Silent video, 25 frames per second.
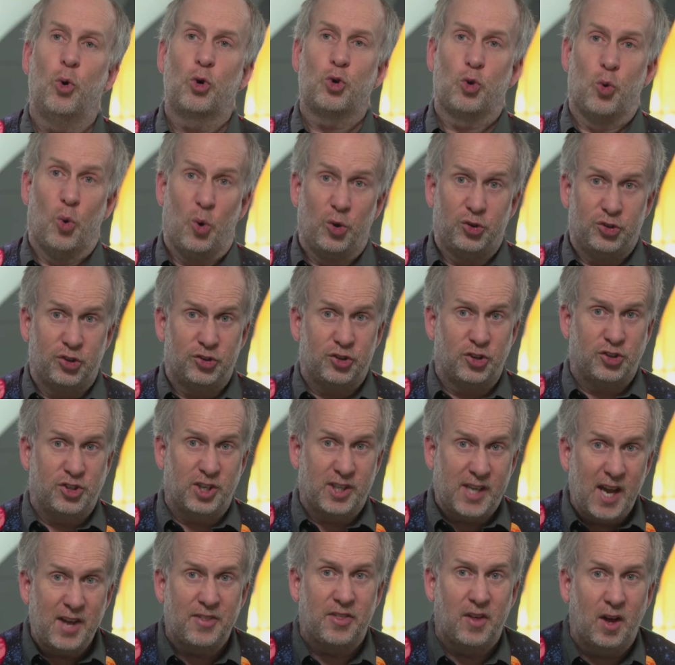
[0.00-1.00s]
courses that
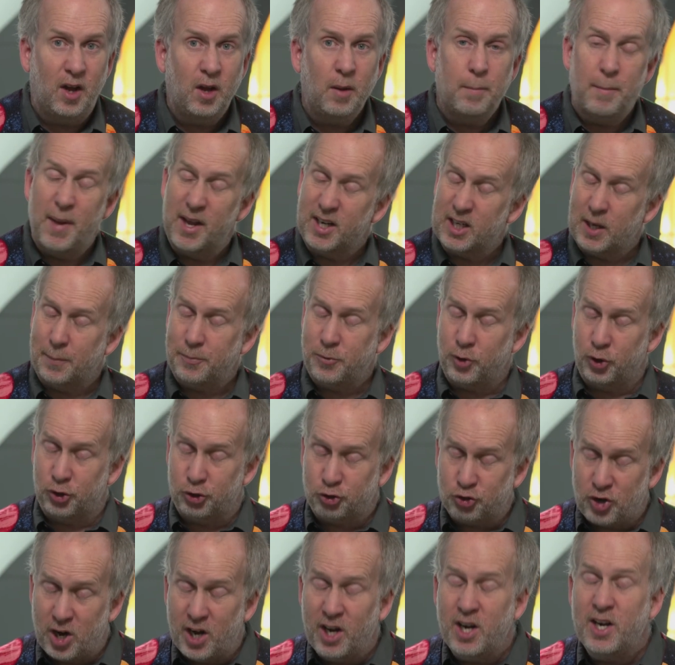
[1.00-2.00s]
together make up the
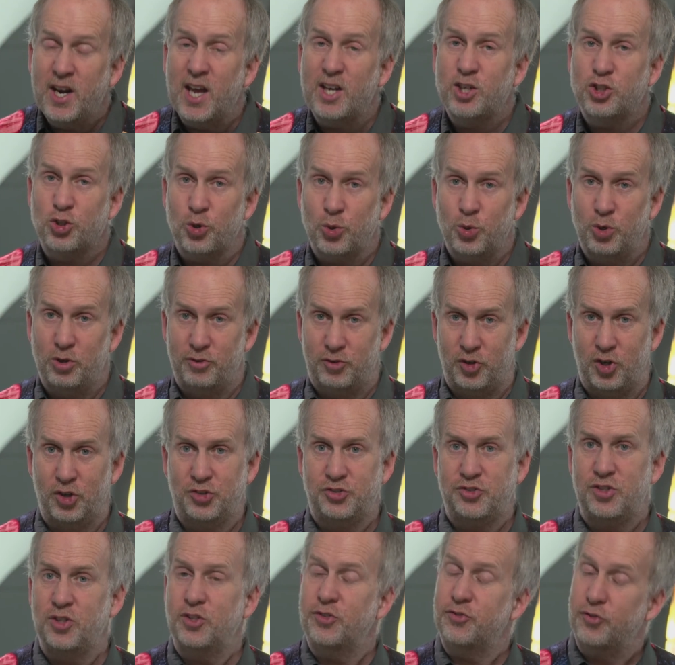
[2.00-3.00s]
Australian National
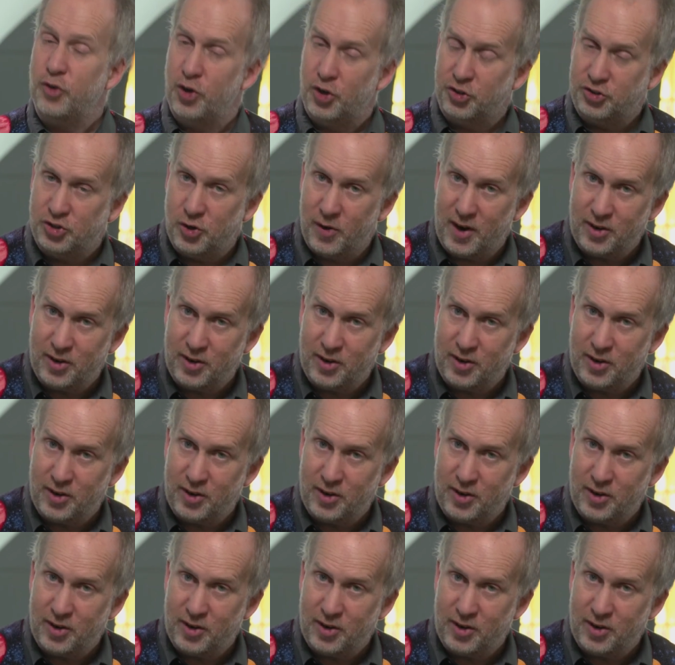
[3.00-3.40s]
University's first year